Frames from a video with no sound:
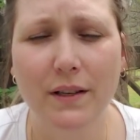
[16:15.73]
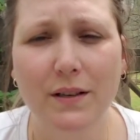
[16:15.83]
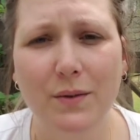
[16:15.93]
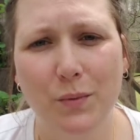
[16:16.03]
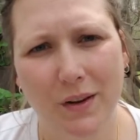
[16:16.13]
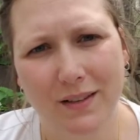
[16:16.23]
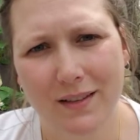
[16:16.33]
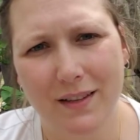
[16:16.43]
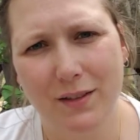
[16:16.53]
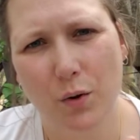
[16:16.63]
Is
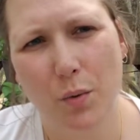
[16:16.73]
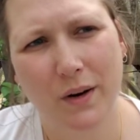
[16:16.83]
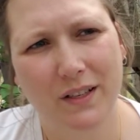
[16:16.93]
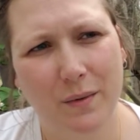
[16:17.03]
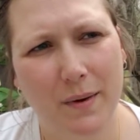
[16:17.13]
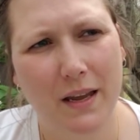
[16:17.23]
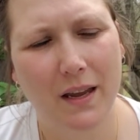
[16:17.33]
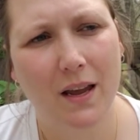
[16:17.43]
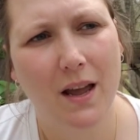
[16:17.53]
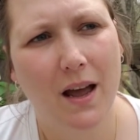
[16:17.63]
this going to
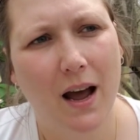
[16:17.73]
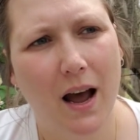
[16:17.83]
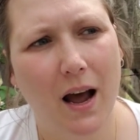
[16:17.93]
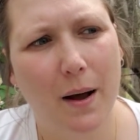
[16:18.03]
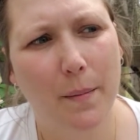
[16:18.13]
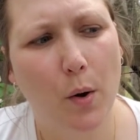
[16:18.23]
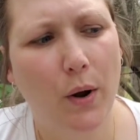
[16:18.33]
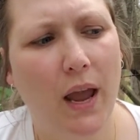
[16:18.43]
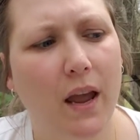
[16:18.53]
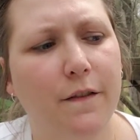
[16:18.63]
be
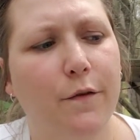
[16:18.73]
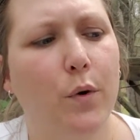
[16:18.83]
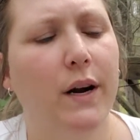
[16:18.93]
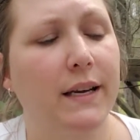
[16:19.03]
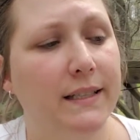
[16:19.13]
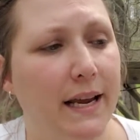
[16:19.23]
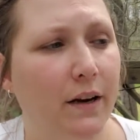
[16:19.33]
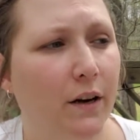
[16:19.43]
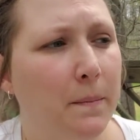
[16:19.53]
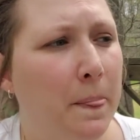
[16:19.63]
okay for a
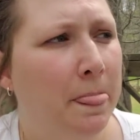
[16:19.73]
container?